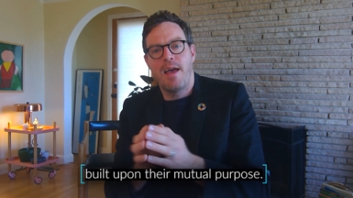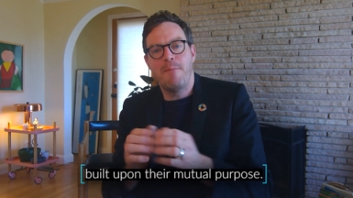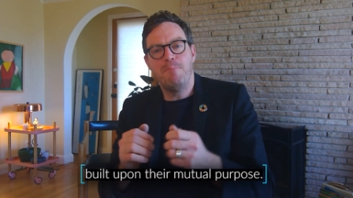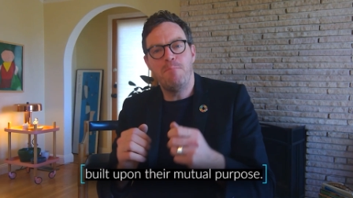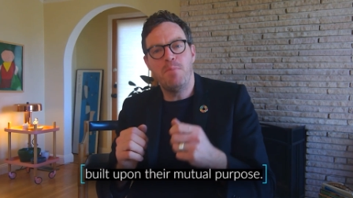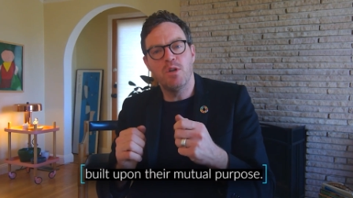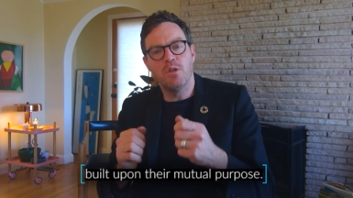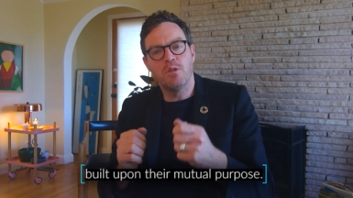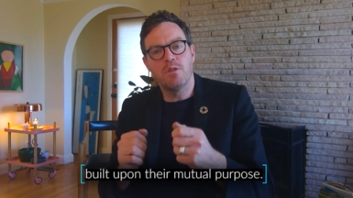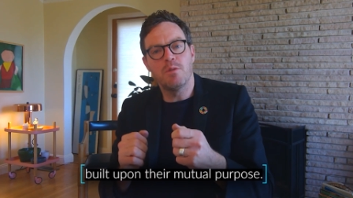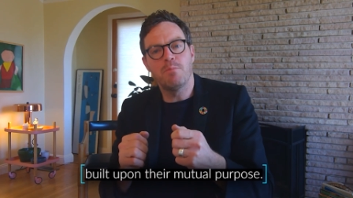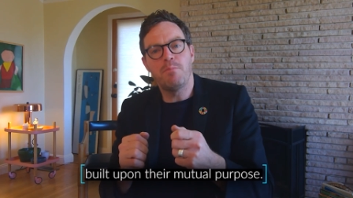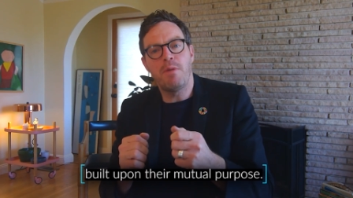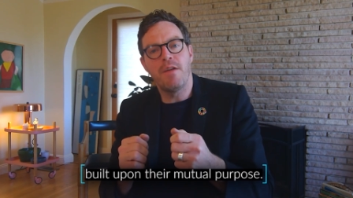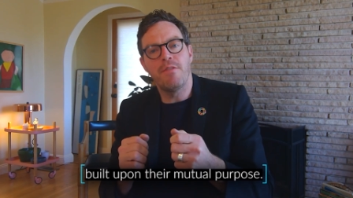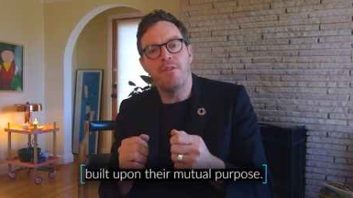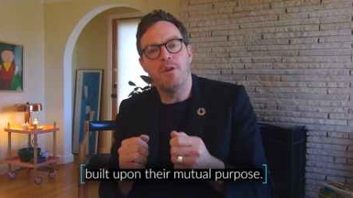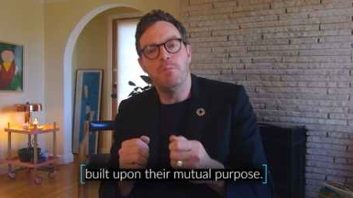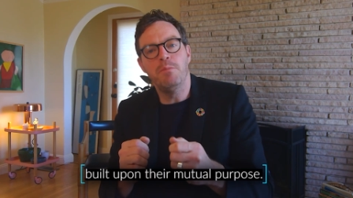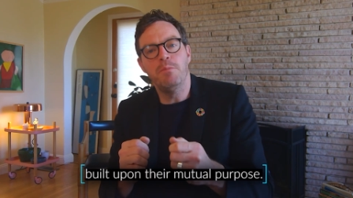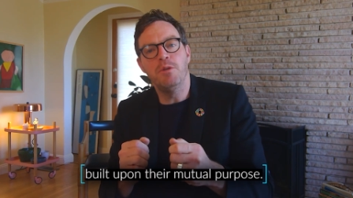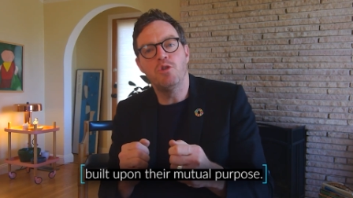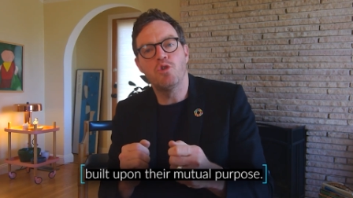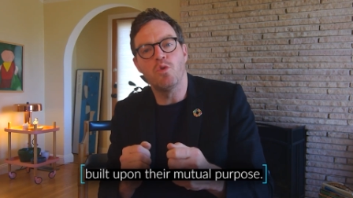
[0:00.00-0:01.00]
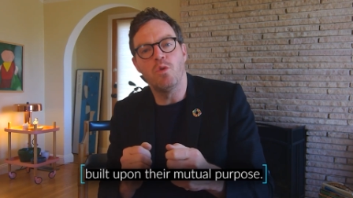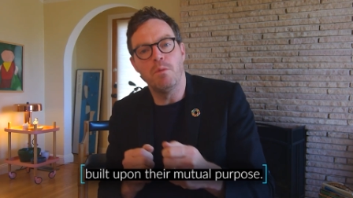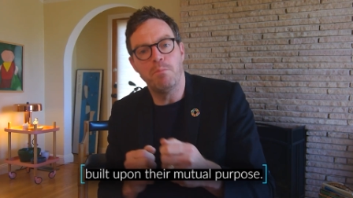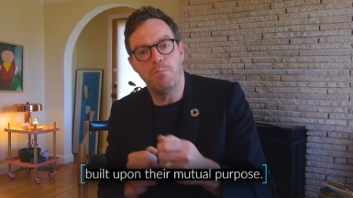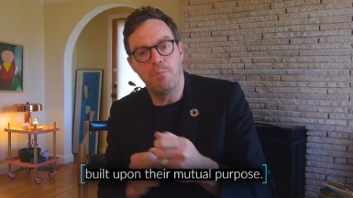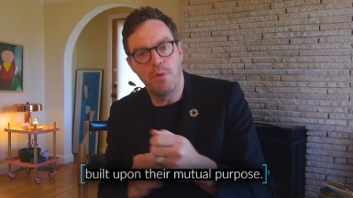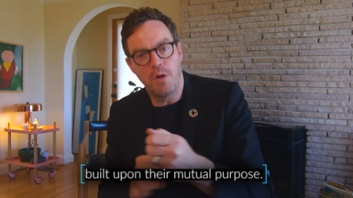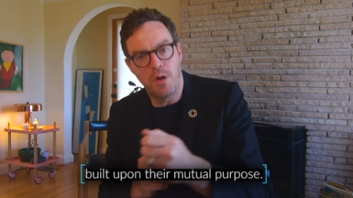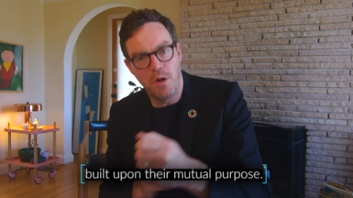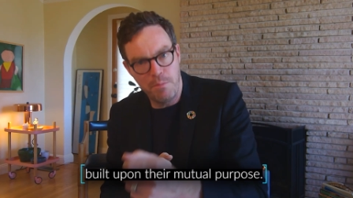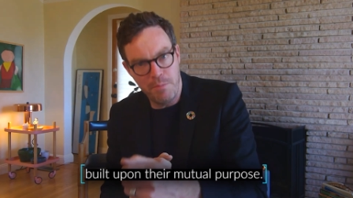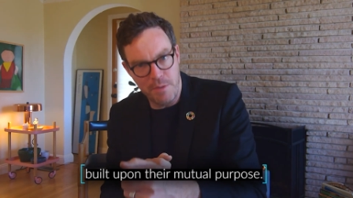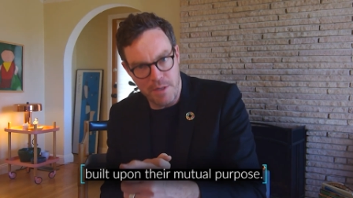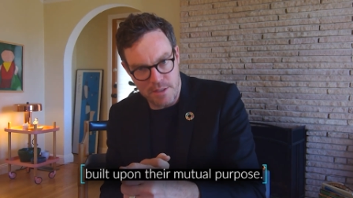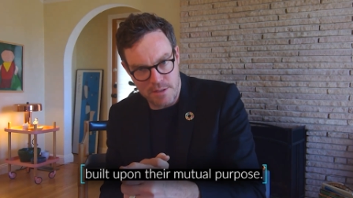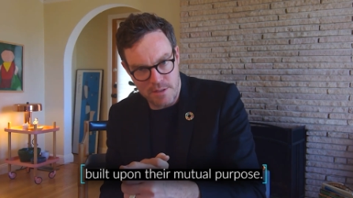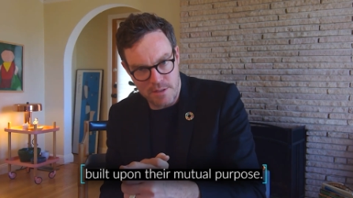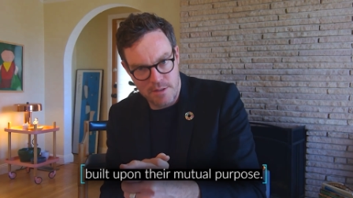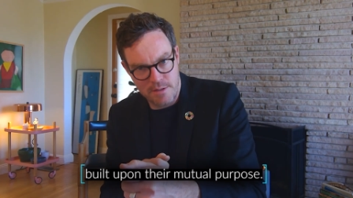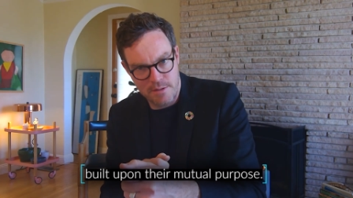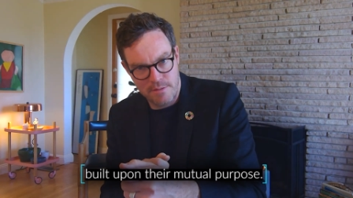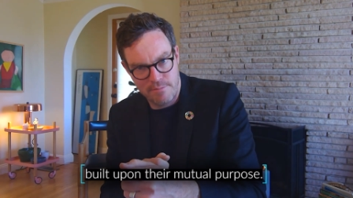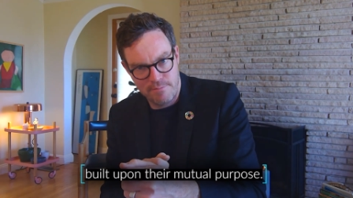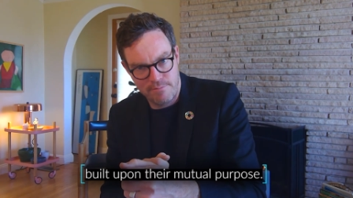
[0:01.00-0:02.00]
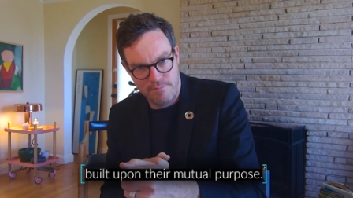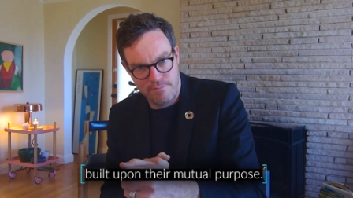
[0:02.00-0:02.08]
built upon their mutual purpose.